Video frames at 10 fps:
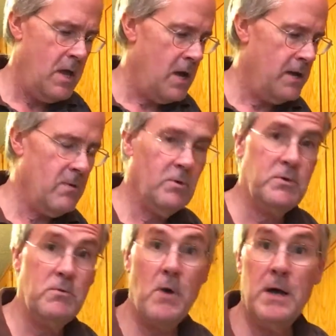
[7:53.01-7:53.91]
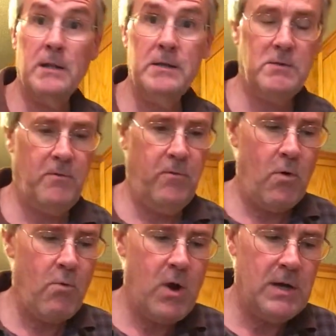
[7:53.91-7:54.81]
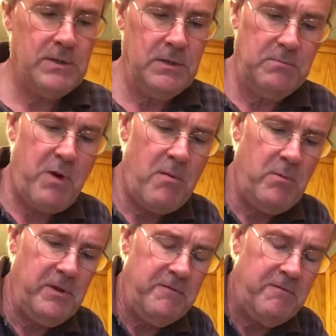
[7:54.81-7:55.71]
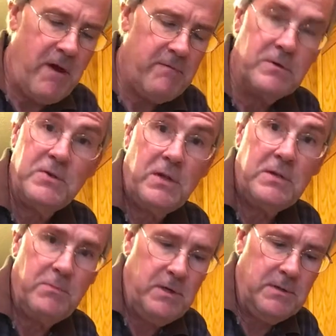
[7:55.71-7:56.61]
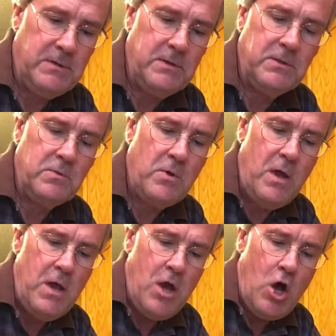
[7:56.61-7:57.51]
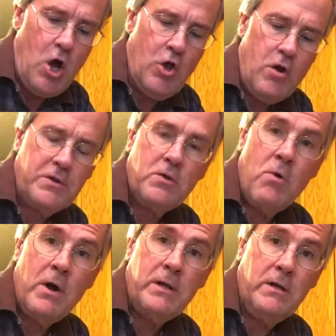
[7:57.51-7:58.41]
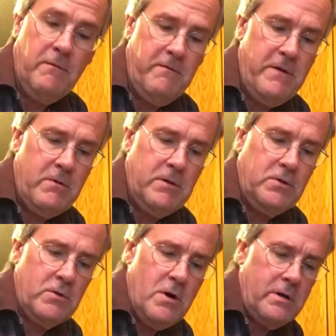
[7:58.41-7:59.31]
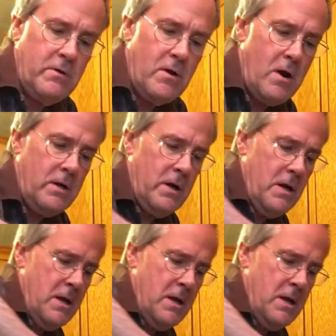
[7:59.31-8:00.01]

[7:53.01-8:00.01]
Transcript: And I will do at least 4 washes, probably 5 or 6, because this is a large quantity of very strong grog.